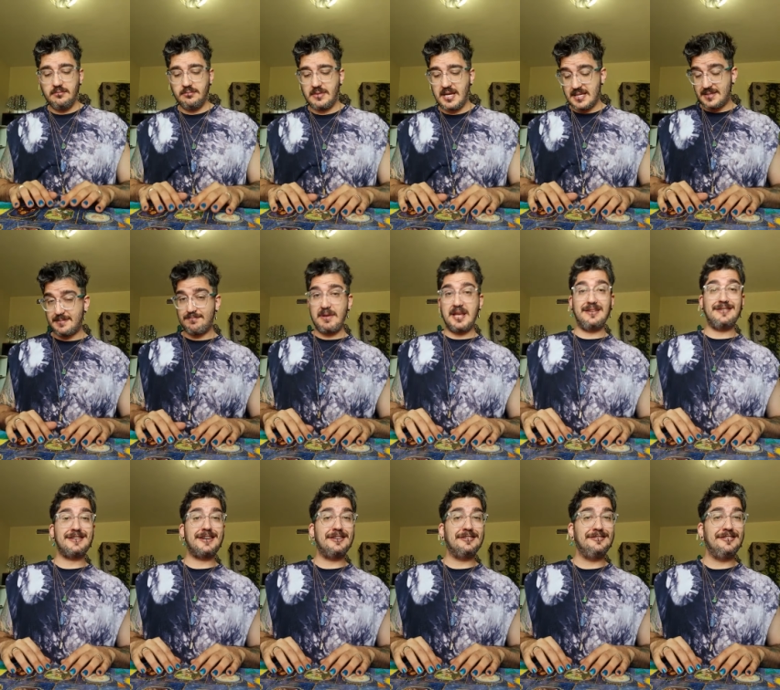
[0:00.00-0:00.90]
That's me
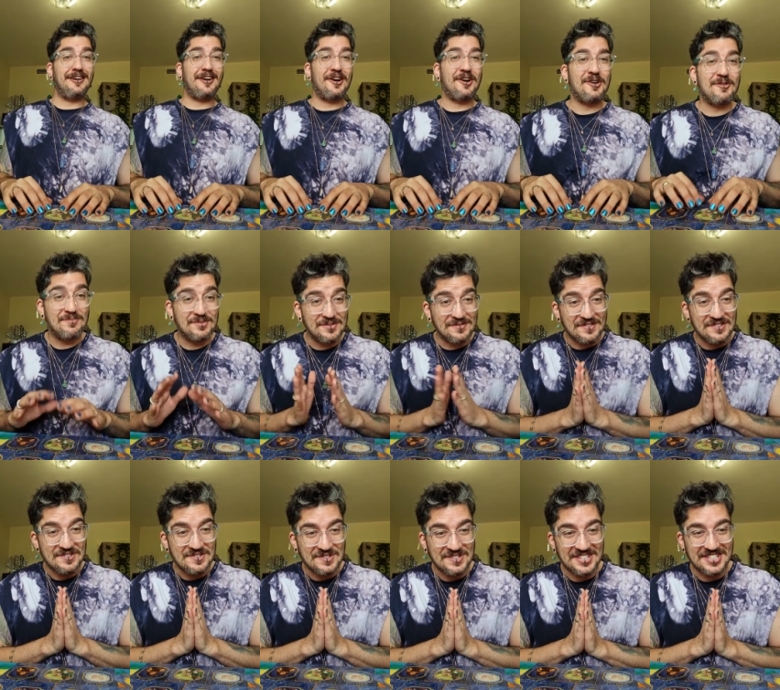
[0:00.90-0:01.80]
done. I hope you've
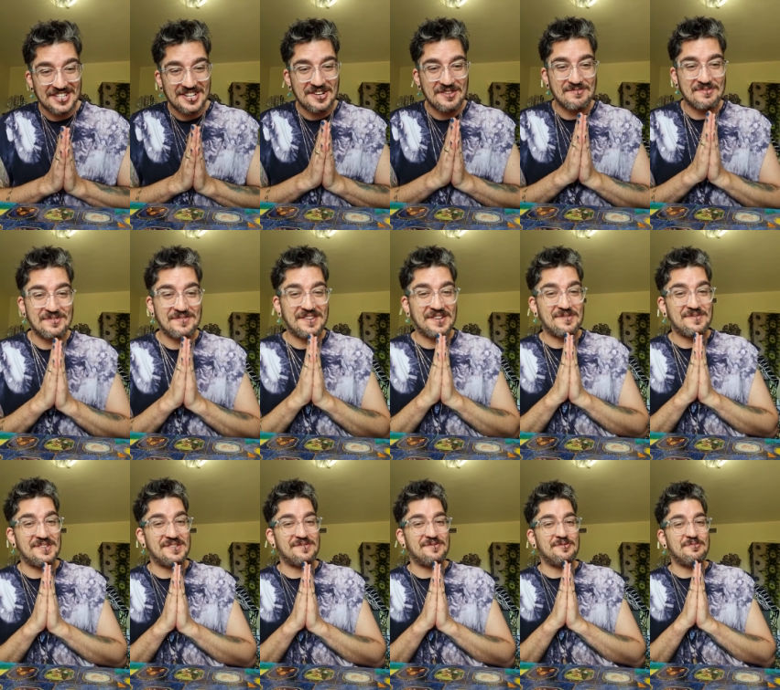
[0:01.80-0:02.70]
enjoyed it. I hope you've had a
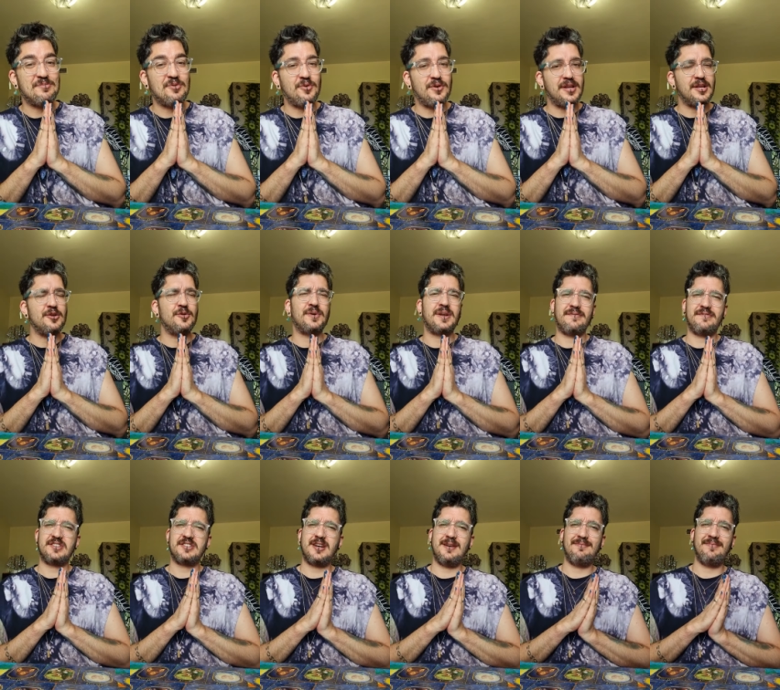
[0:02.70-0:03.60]
wonderful morning or whatever
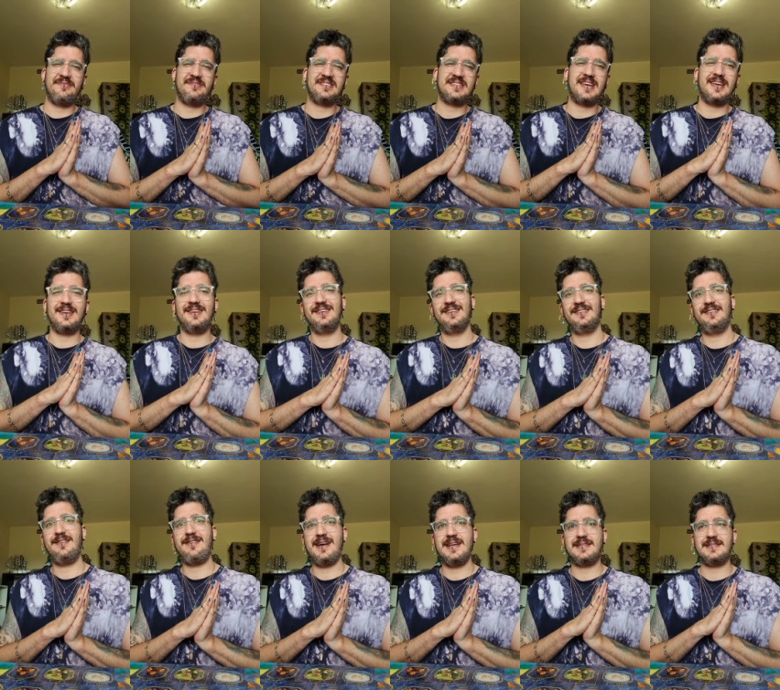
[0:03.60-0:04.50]
time of the day,
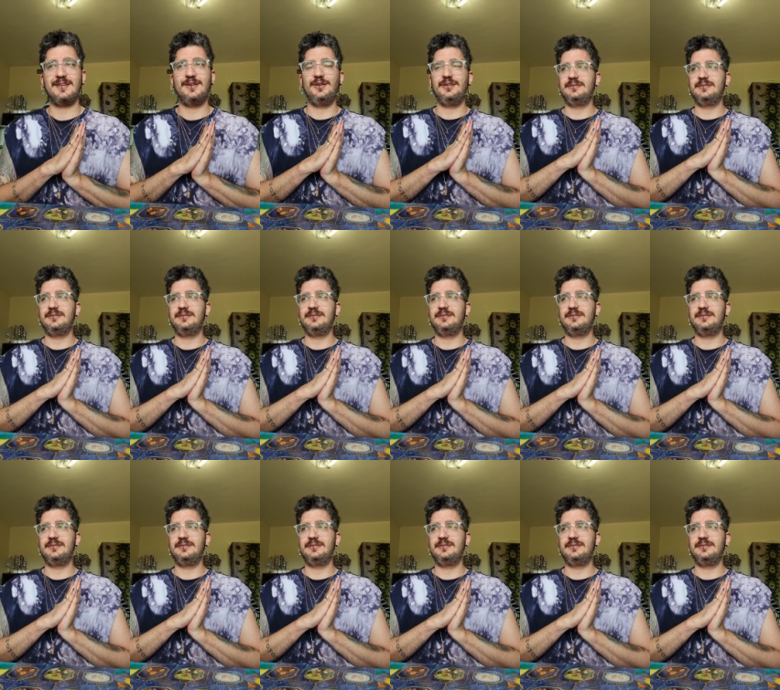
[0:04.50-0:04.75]
night,